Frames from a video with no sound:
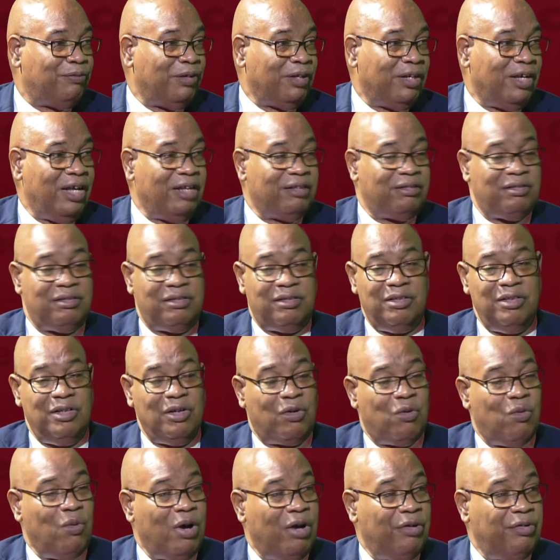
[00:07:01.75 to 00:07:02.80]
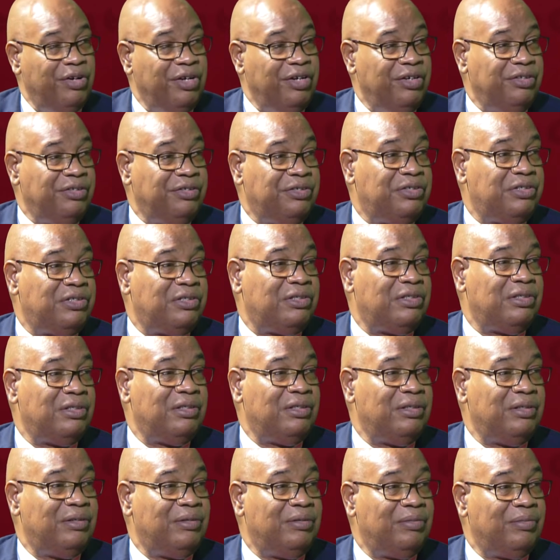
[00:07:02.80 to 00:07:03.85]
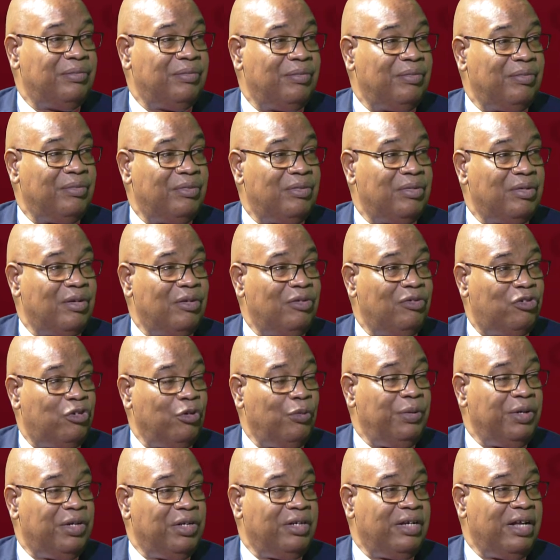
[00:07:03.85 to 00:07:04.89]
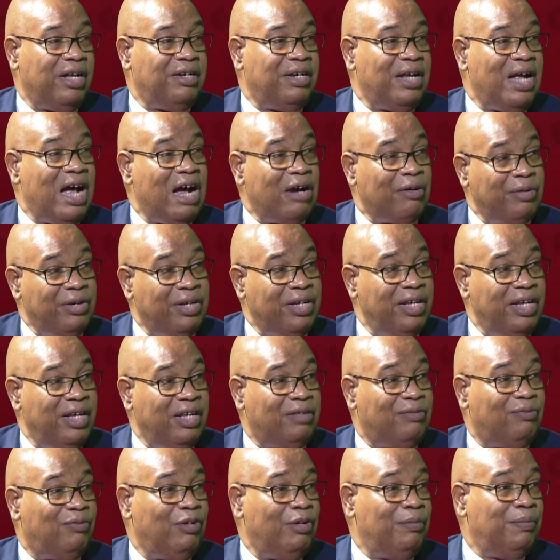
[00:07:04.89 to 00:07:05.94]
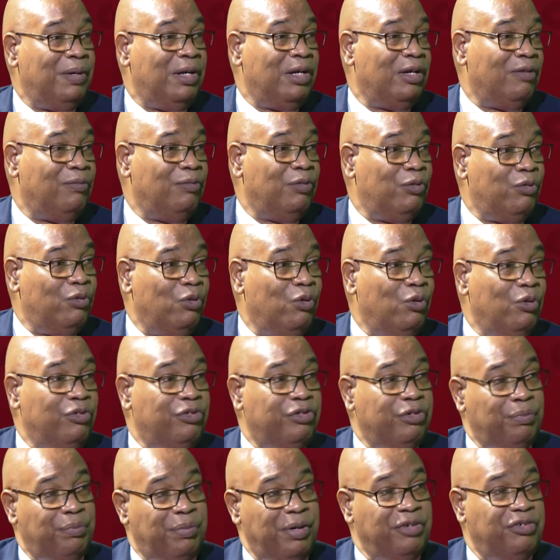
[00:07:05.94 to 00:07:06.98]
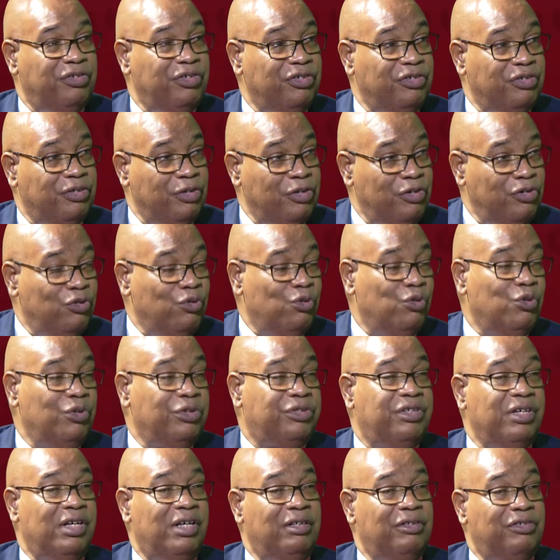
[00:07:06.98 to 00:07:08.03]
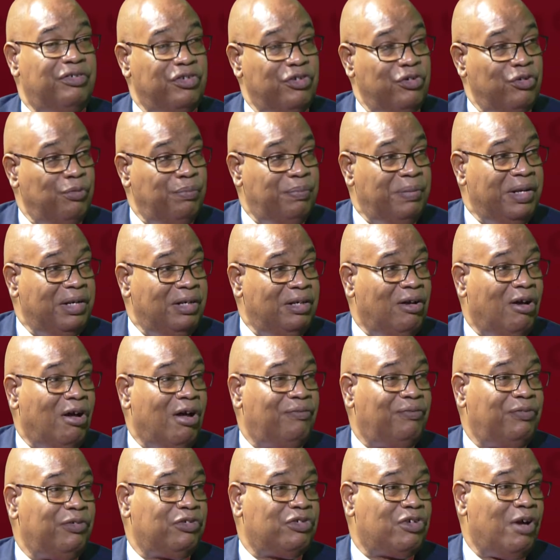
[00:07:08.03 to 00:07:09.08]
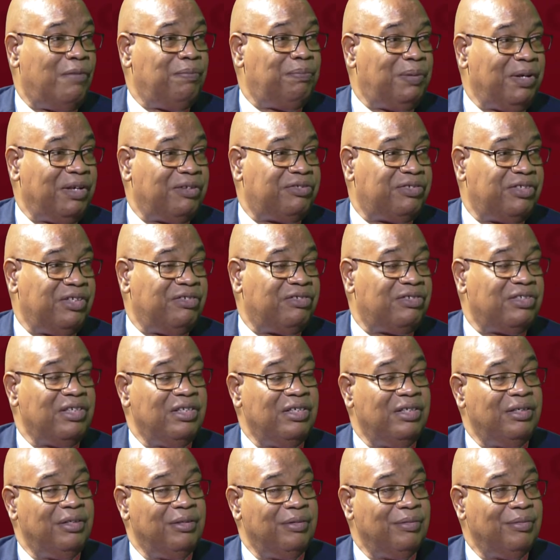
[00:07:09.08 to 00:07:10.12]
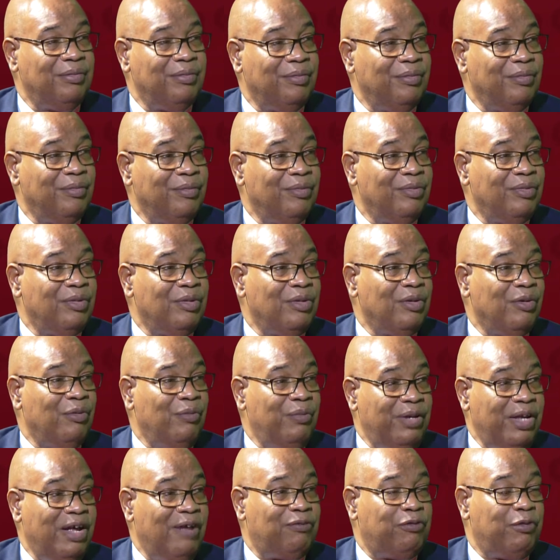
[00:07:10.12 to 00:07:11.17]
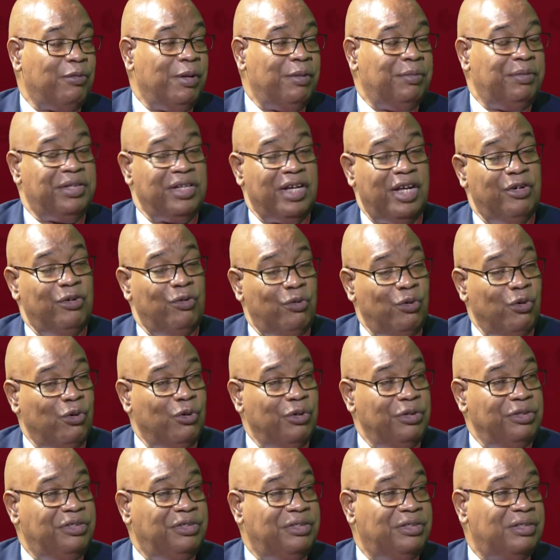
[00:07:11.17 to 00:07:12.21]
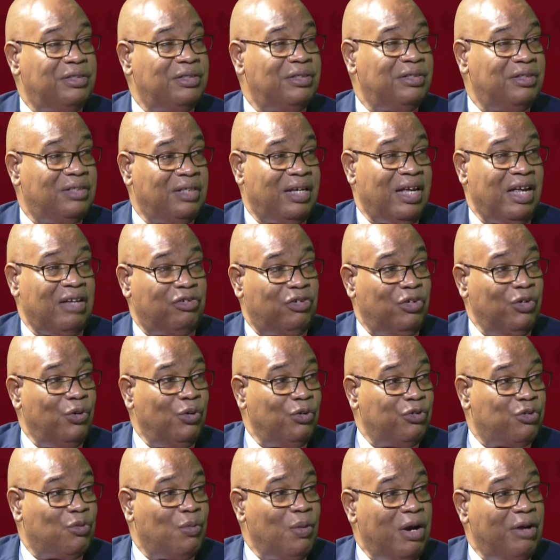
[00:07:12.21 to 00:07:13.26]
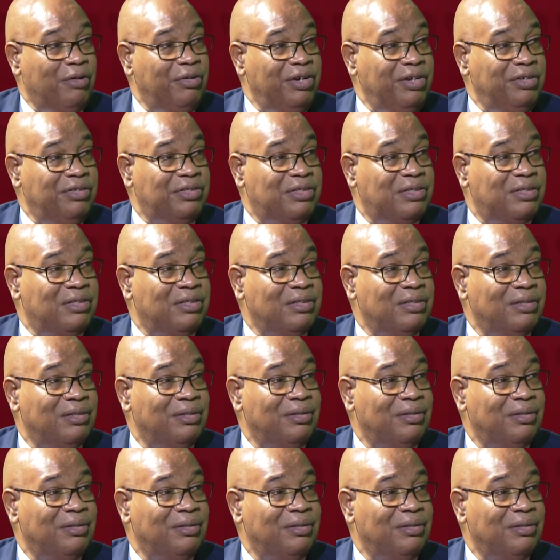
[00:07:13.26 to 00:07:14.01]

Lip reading: to get the quarries so we could get the aggregate for the building of the roads, the bridges, the new hotels, the new built office complexes. We have to be able to get the roads to get to those quarries